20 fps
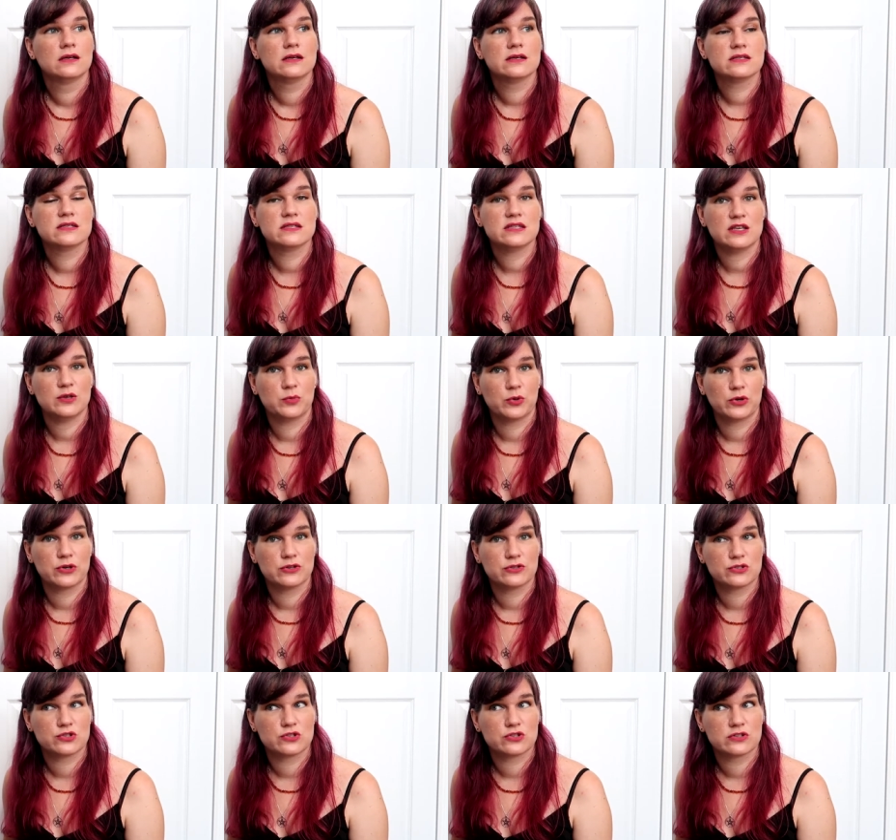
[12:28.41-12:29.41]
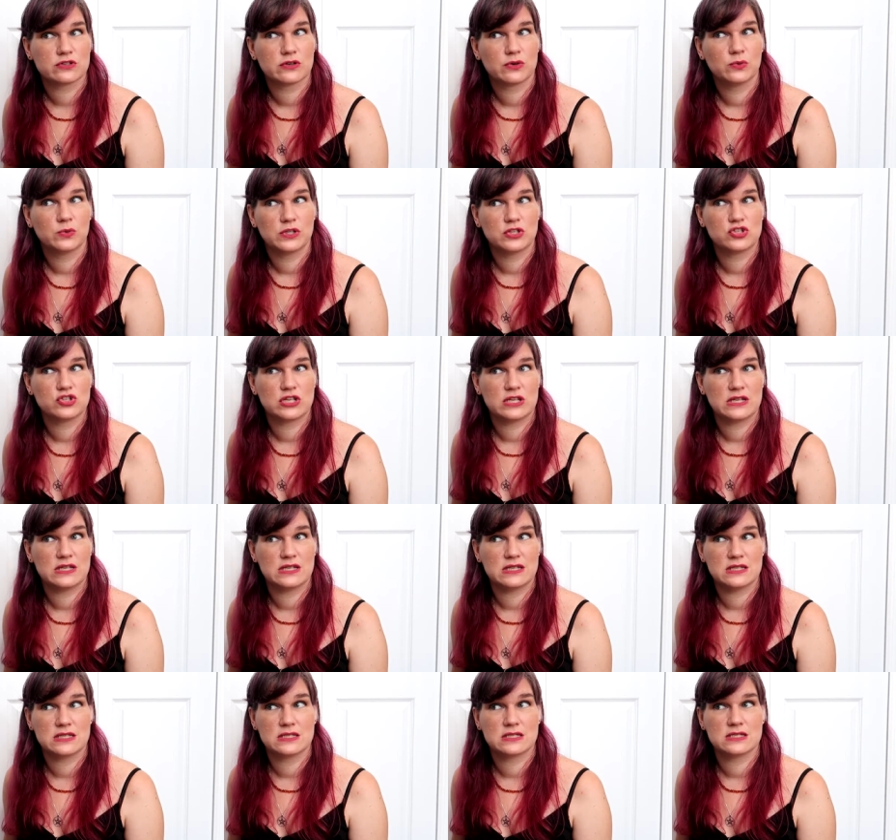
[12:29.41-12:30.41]
SeaPerch, which
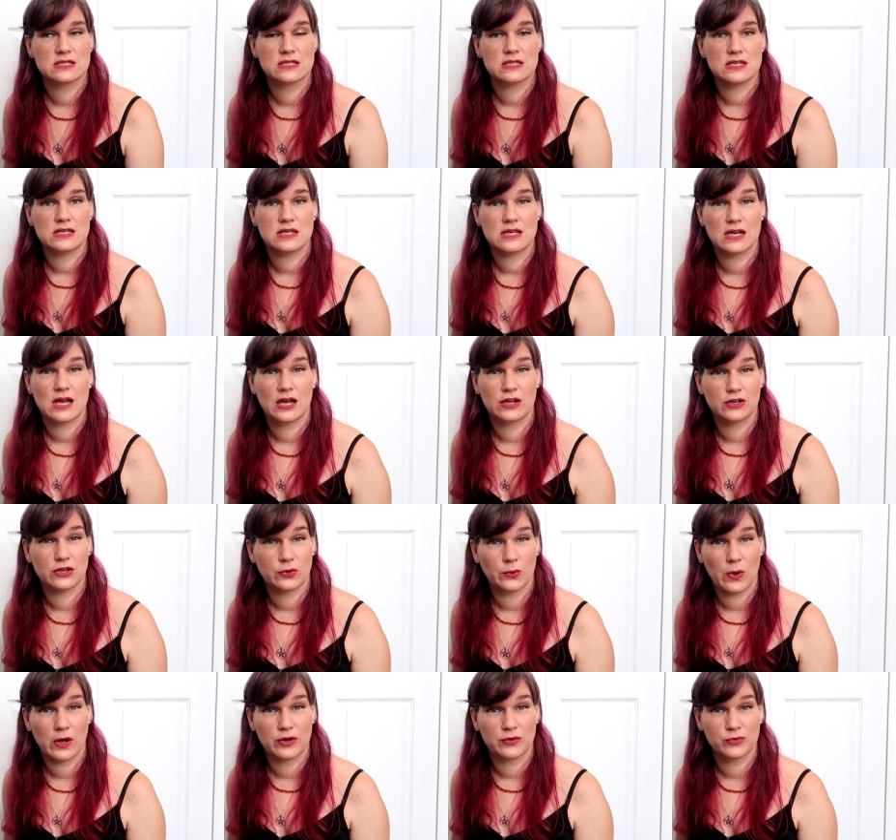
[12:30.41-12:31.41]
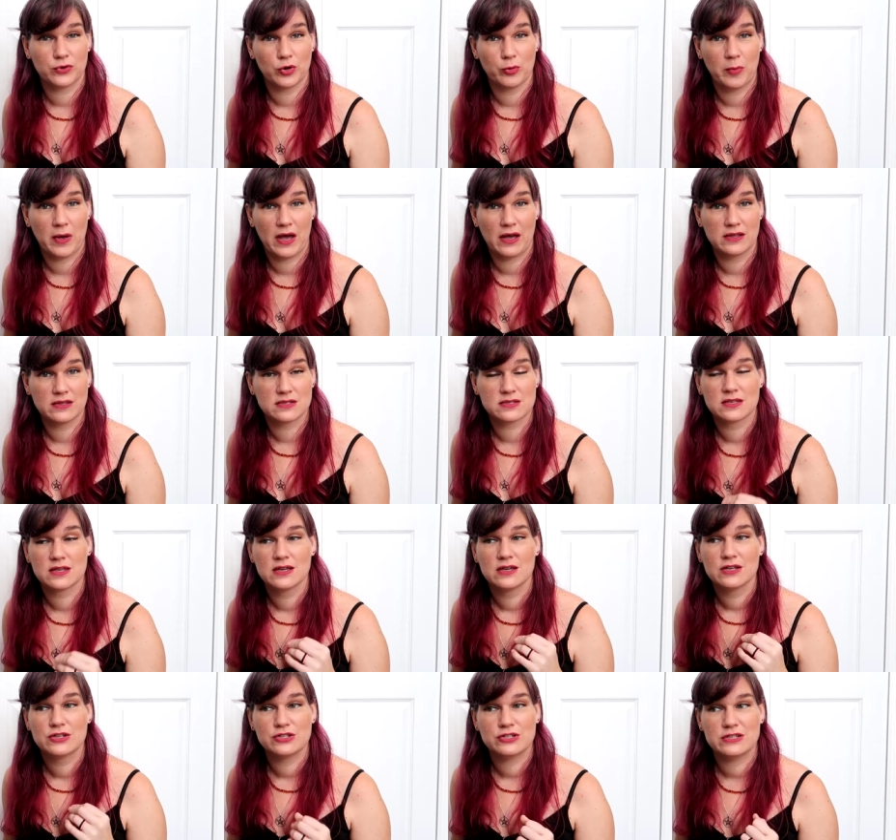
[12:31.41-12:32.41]
is the underwater robots,
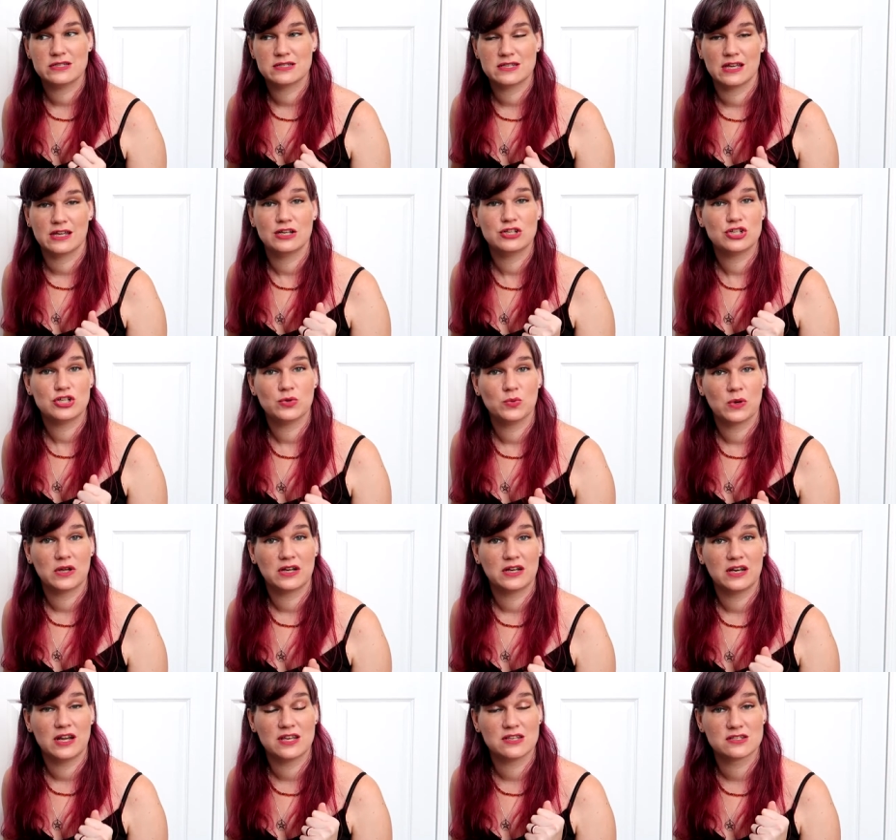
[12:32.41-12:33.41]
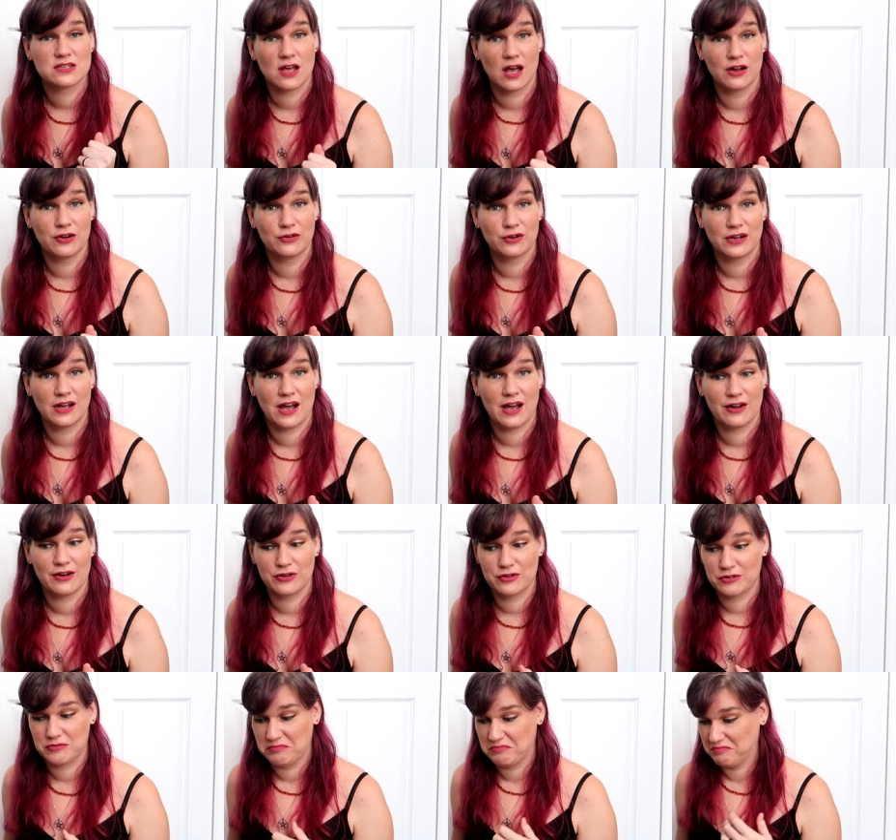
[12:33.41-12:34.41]
she said she wanted a soldering
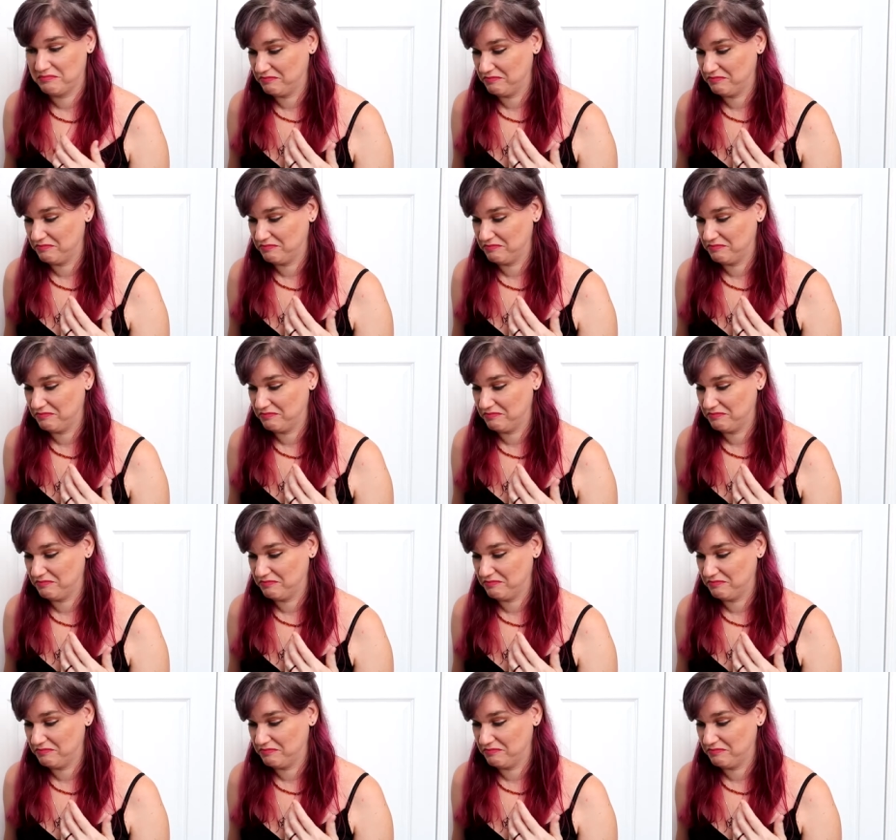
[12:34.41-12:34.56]
iron.